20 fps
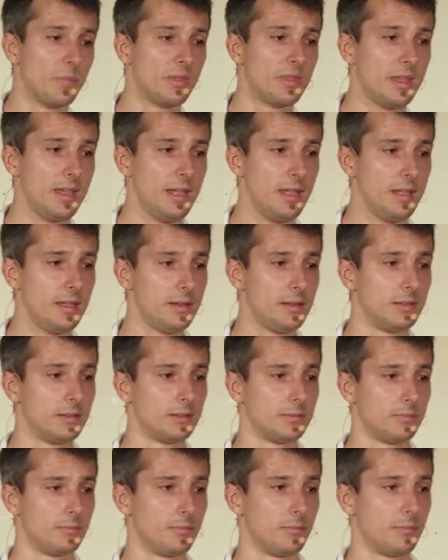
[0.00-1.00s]
they
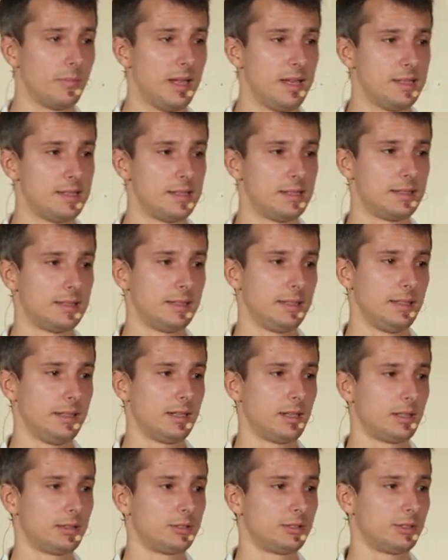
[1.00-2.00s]

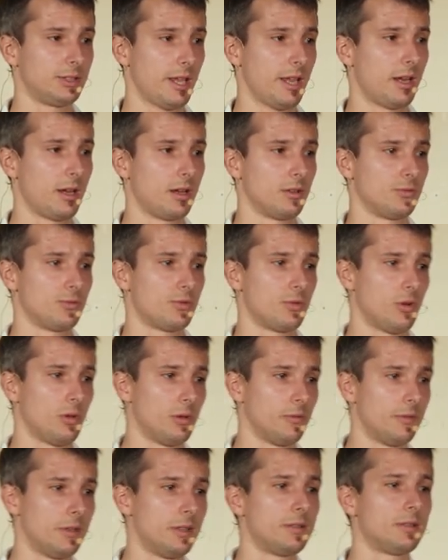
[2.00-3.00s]
basically take control
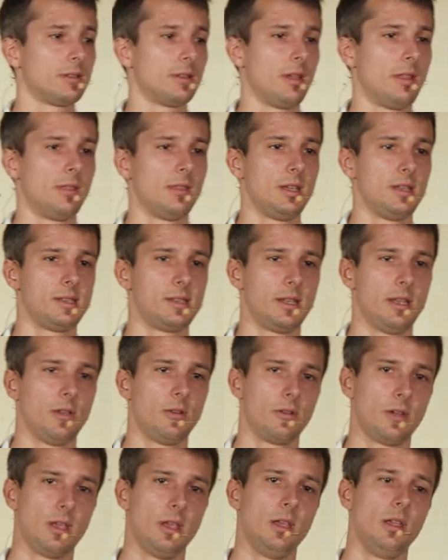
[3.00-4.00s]
of it and they say,
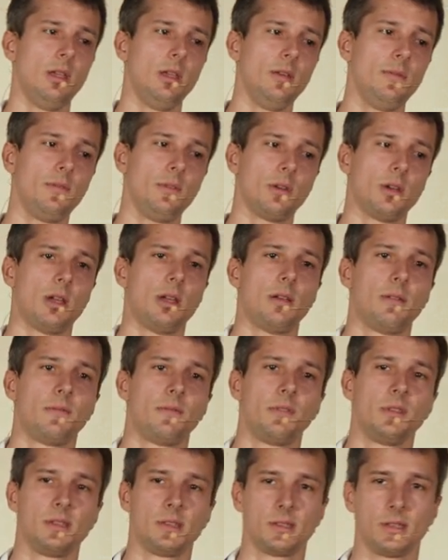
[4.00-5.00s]
okay, if you
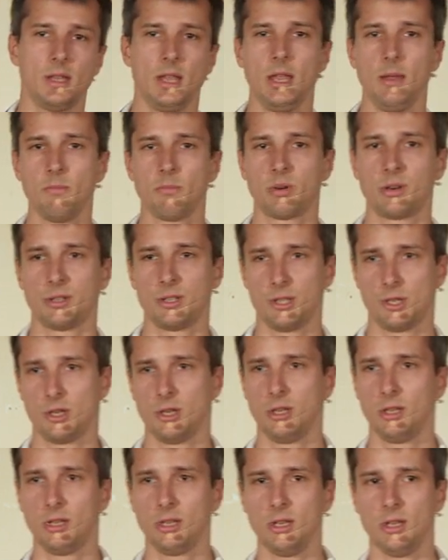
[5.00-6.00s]
have the same
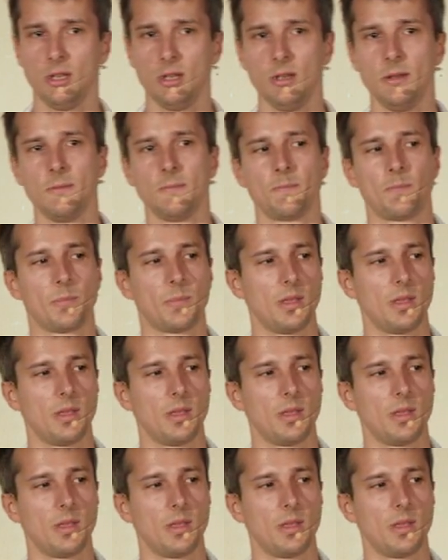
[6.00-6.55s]
partitioning key